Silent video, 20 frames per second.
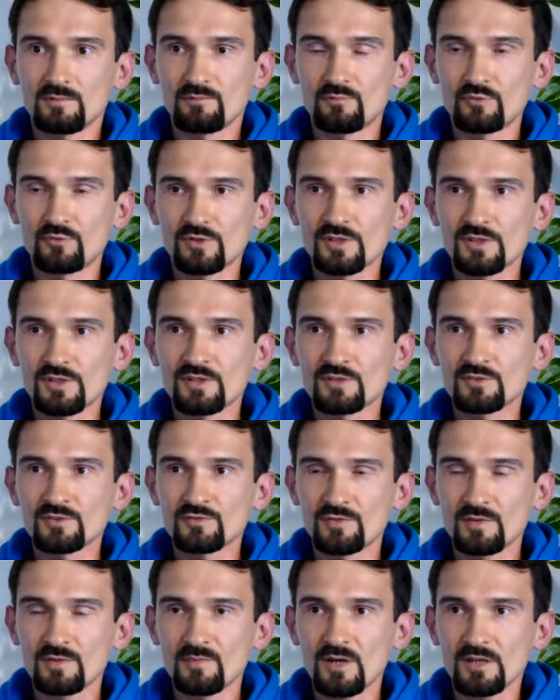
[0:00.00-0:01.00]
bringing it
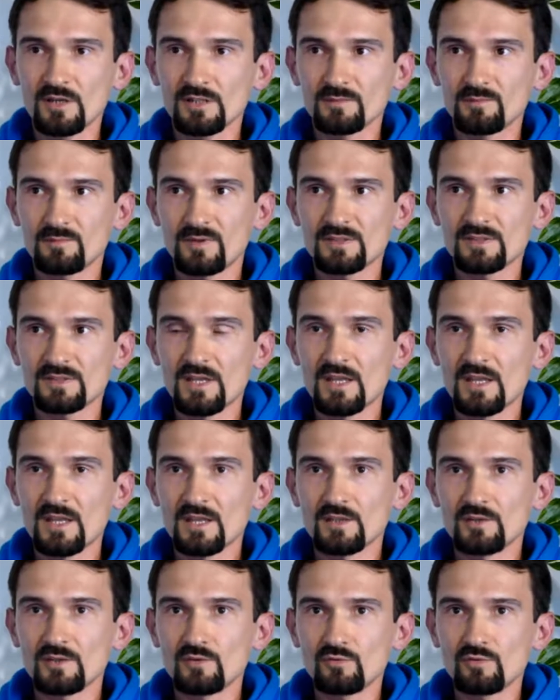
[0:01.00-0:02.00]
to the market, but
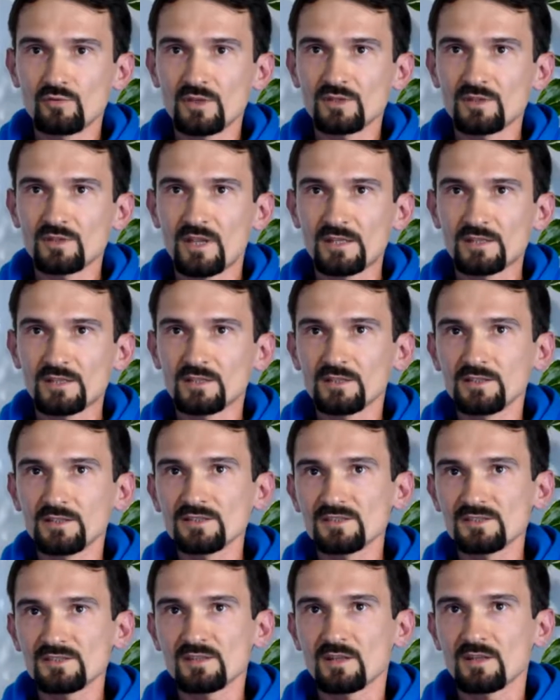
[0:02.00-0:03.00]
you can at
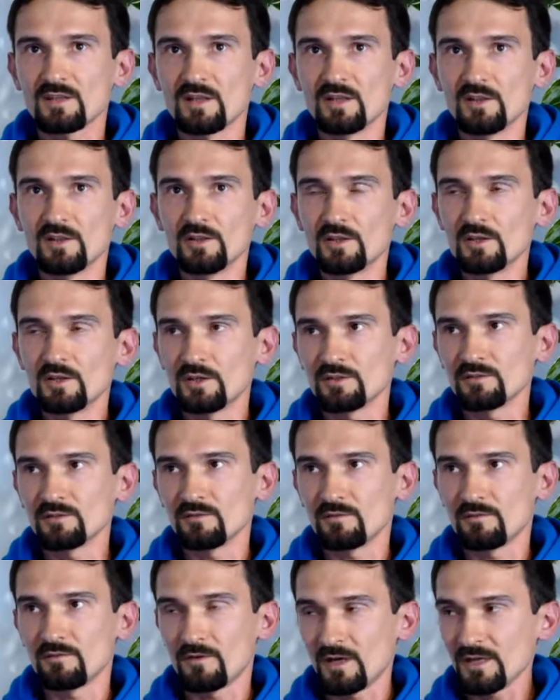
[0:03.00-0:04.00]
least learn
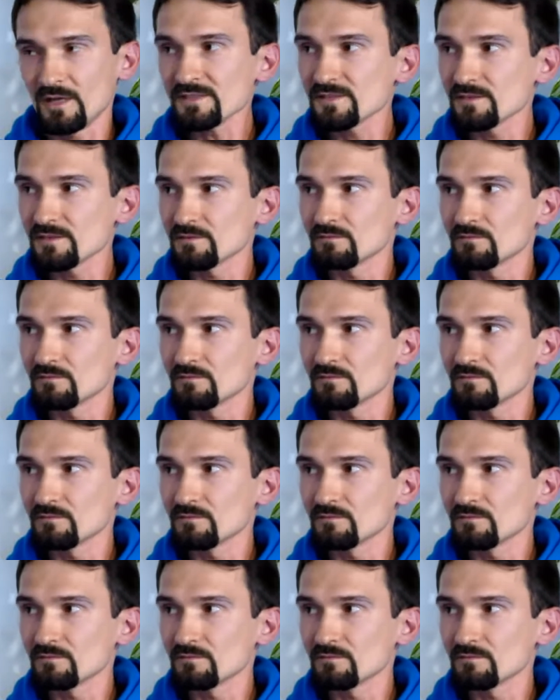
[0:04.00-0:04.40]
fast